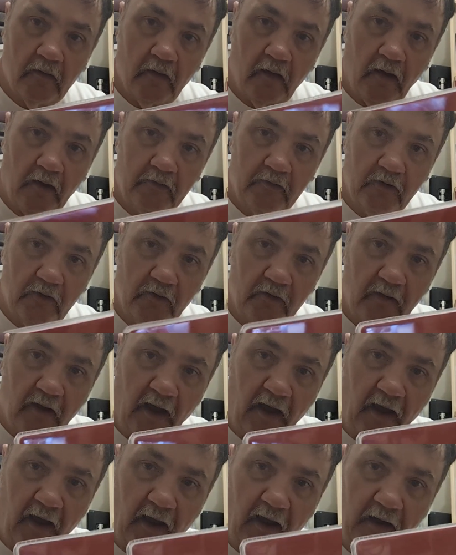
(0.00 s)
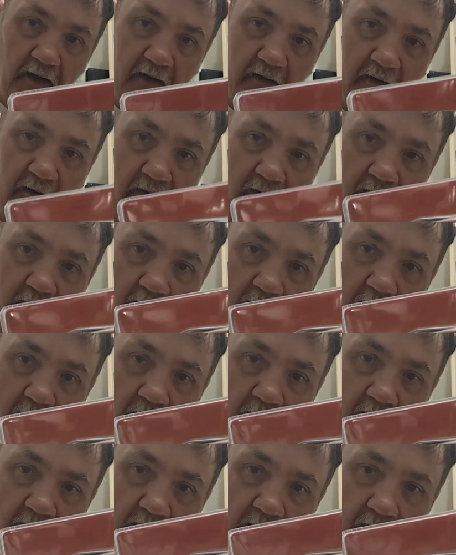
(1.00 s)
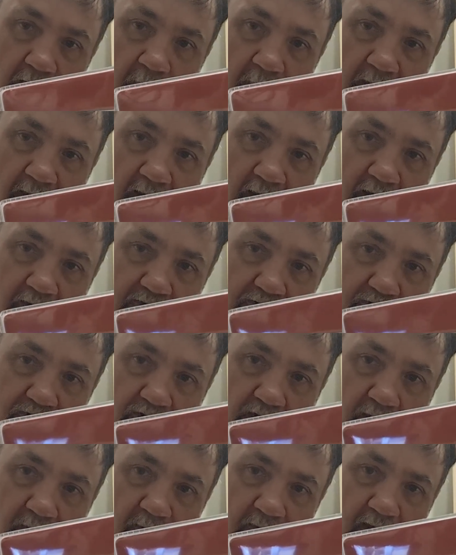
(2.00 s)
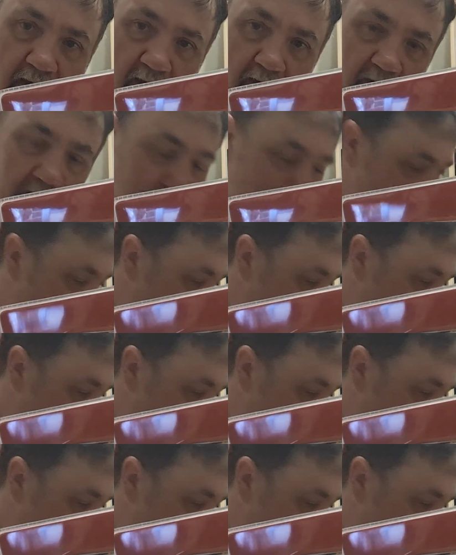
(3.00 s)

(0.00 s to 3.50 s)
a new line coming out, just coming out.